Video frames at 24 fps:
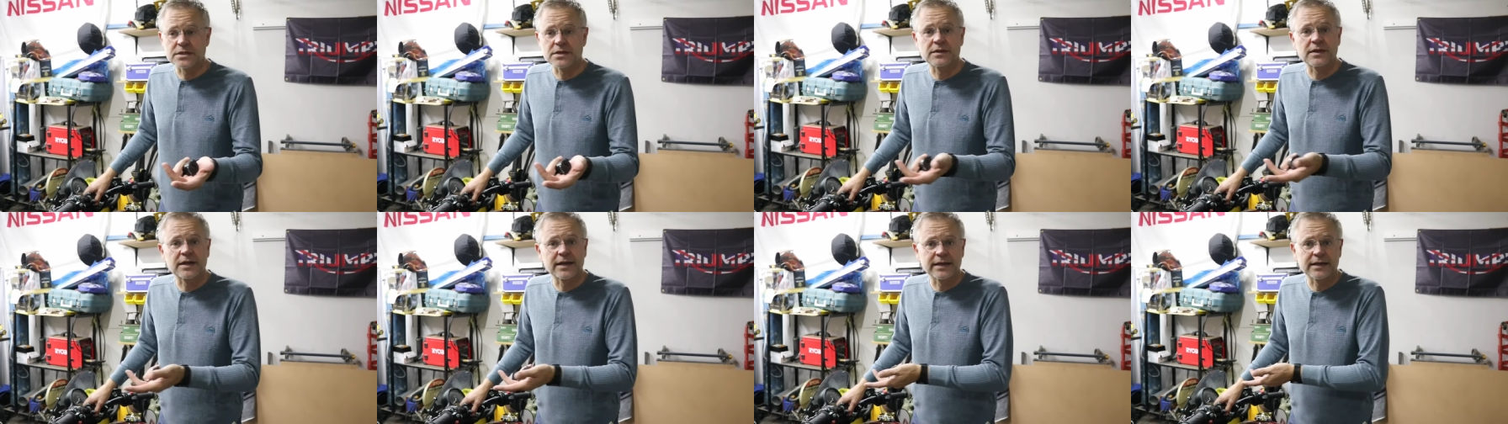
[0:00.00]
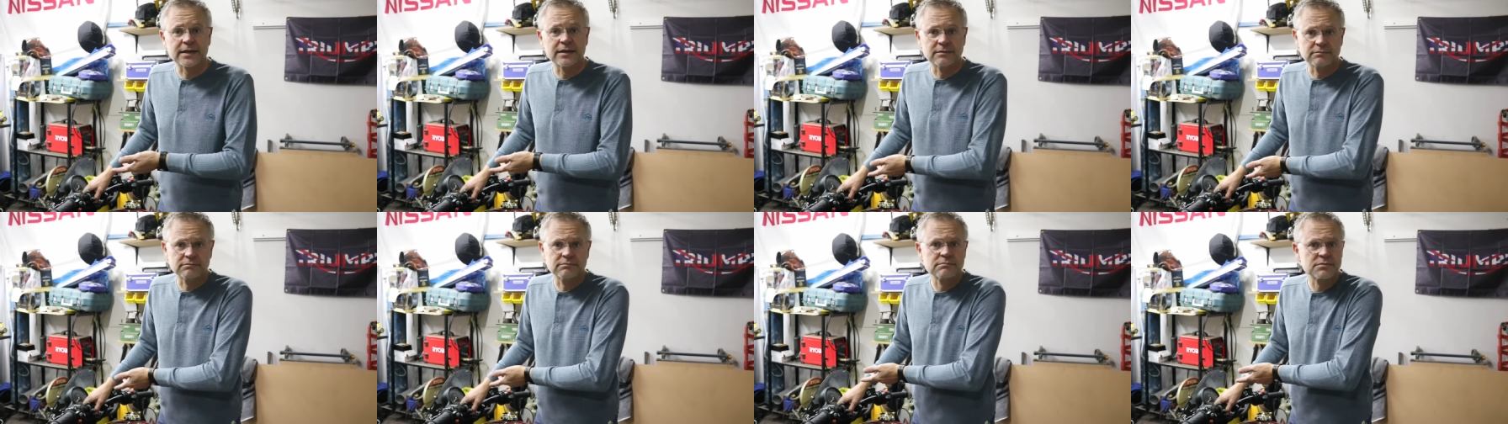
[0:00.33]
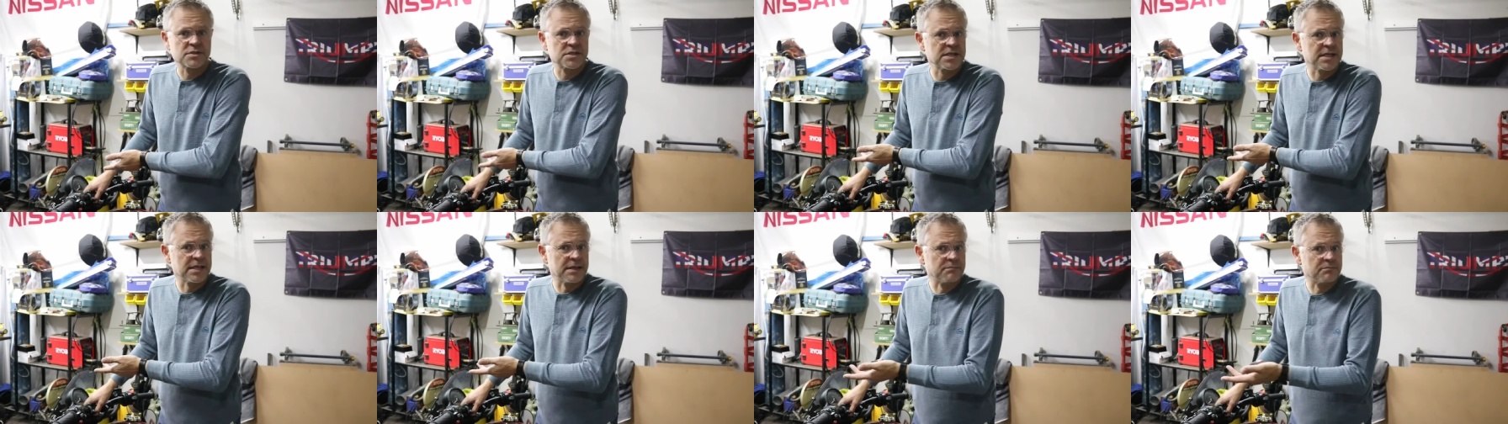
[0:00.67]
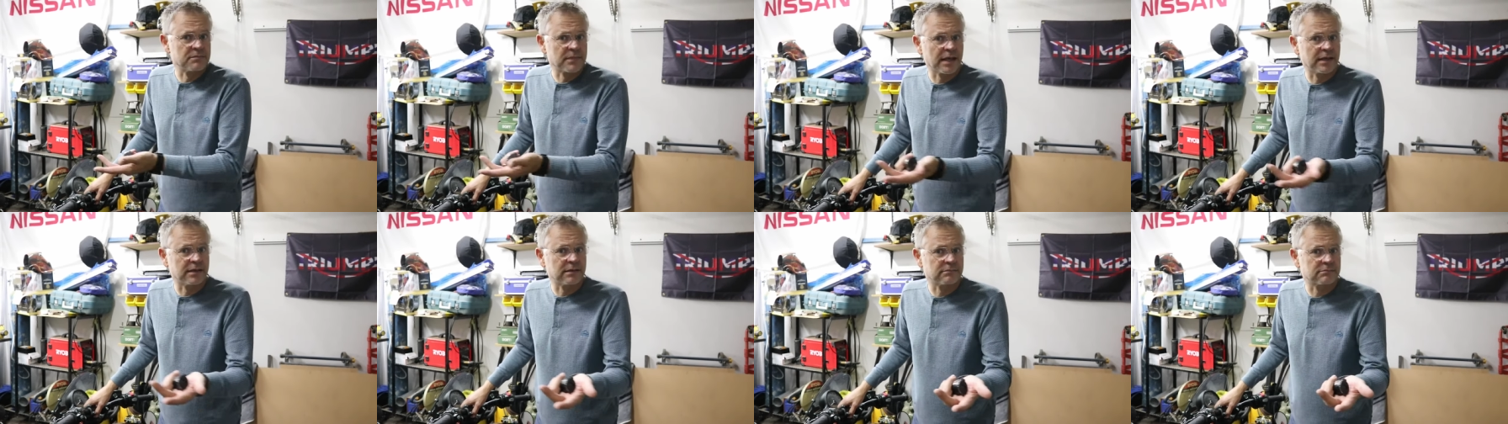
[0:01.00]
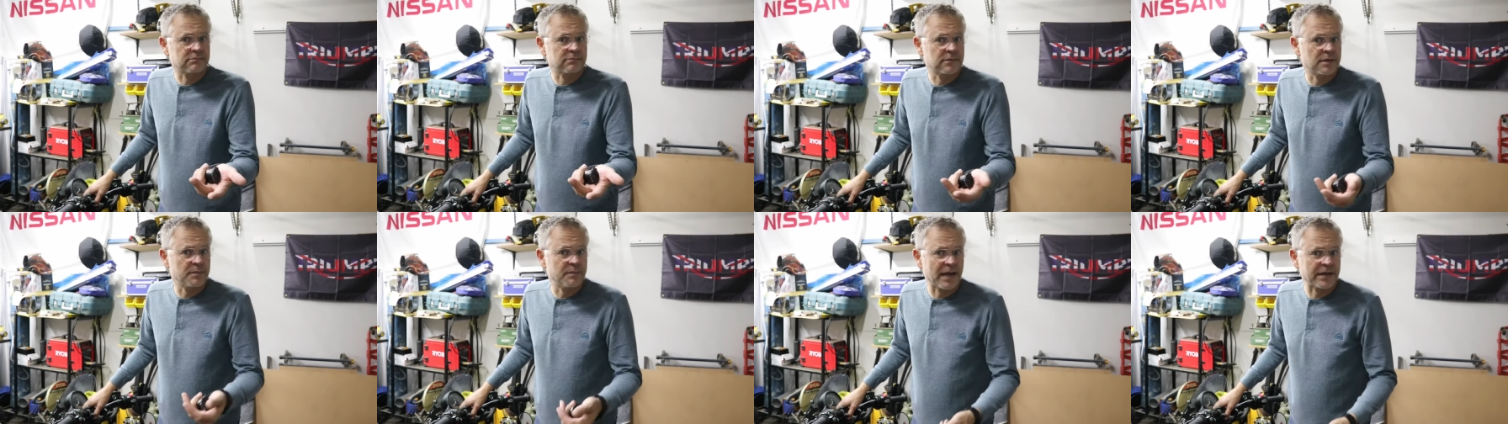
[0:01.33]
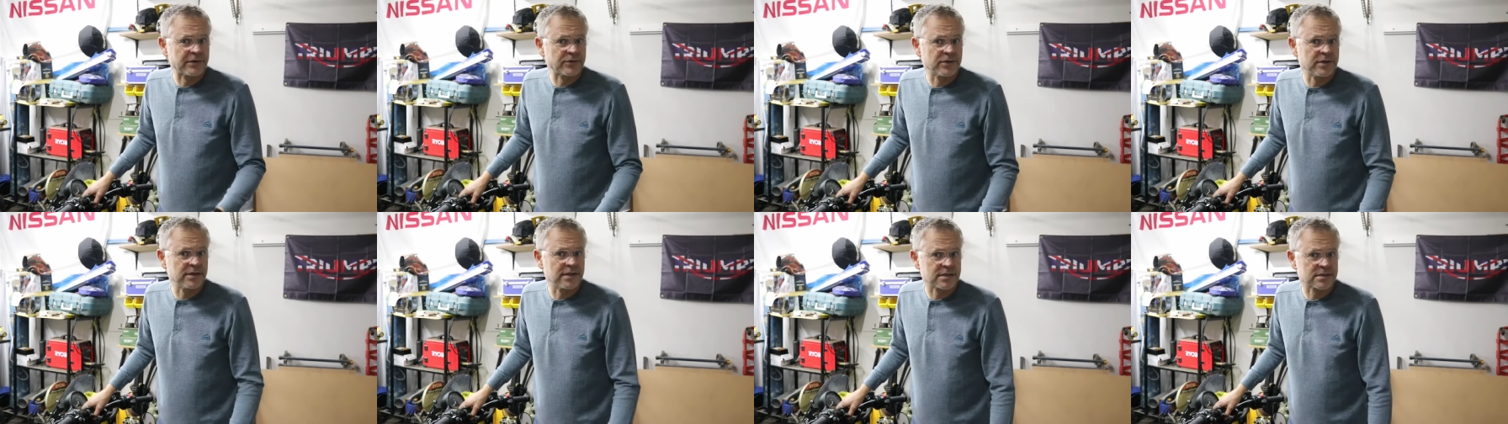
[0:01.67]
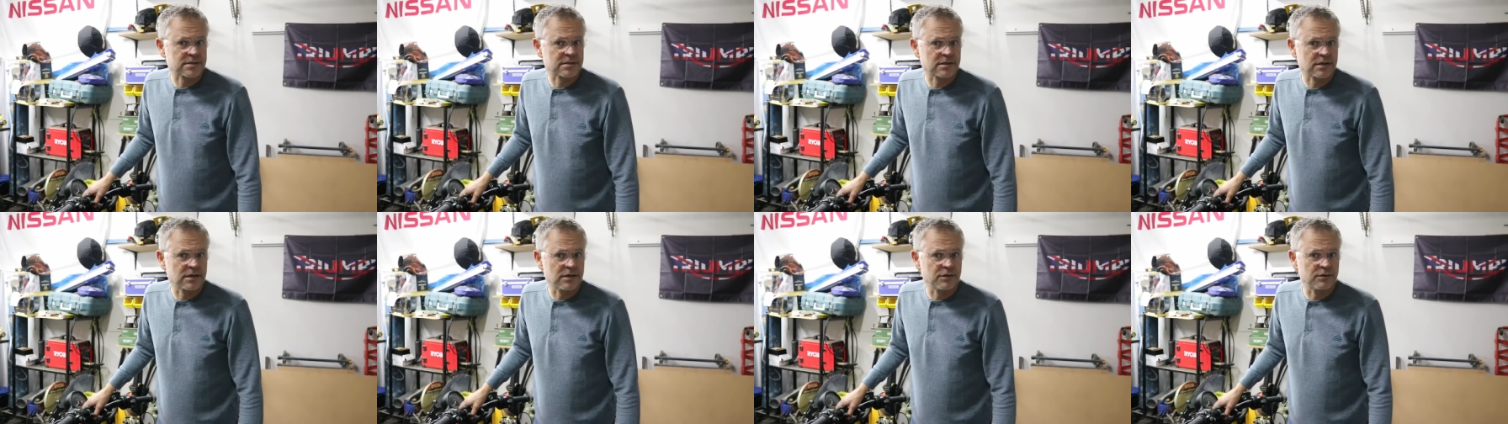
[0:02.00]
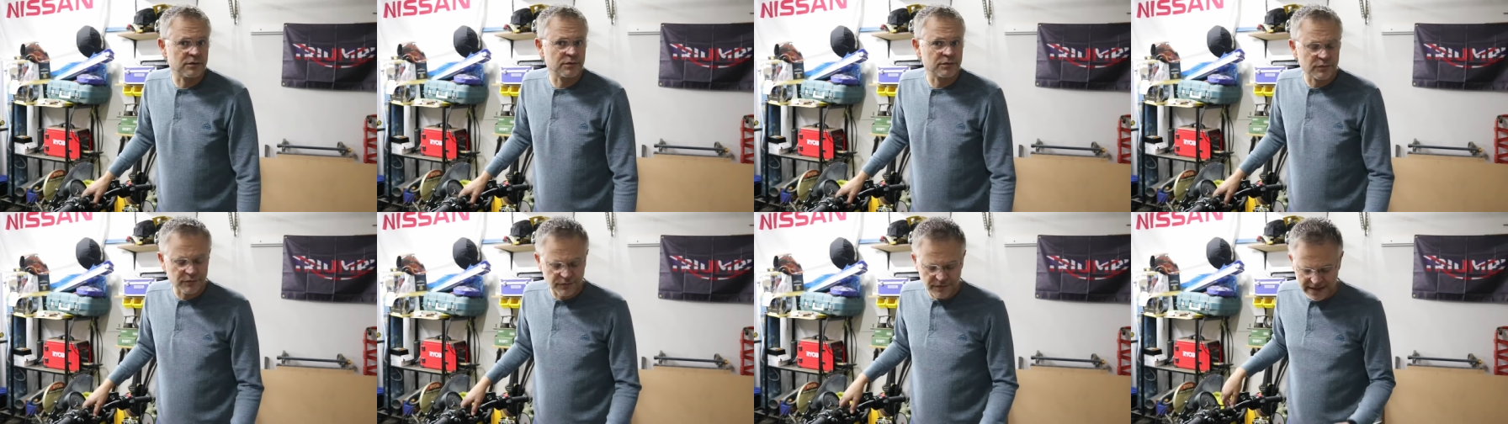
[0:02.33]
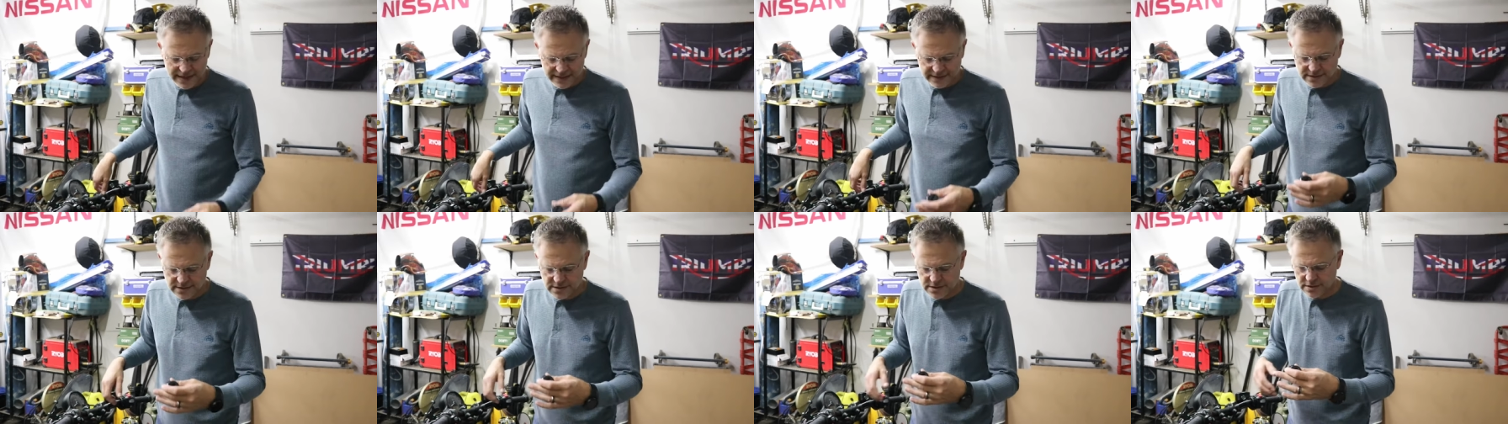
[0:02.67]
so that I can see and the battery doesn't go flat.